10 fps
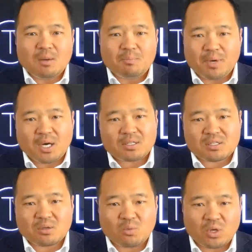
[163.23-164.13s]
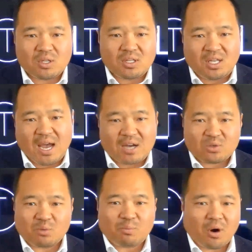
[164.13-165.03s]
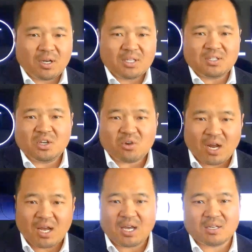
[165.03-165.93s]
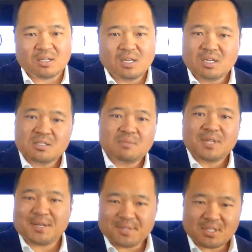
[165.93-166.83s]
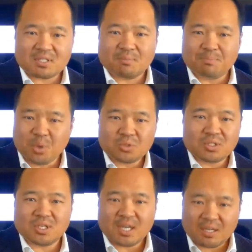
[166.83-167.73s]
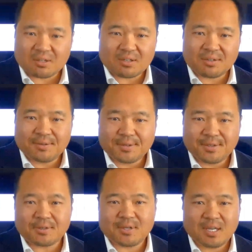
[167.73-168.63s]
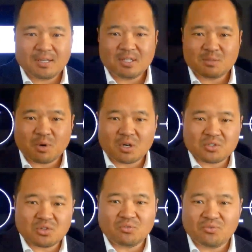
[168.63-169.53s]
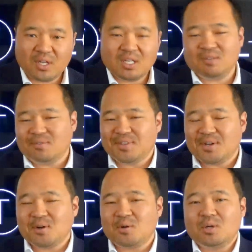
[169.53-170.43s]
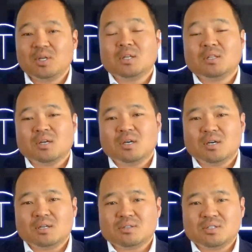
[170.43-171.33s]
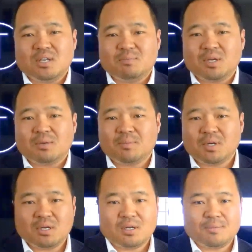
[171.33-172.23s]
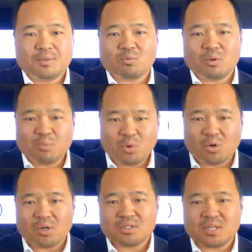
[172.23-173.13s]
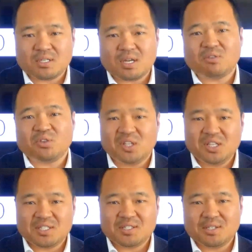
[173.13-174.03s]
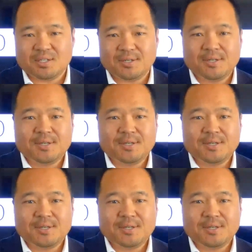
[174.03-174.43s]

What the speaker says: but when the actual part is in your hand, sometimes it doesn't bolt together. Okay, these parts don't fit, even though the CMM, the report says everything is good.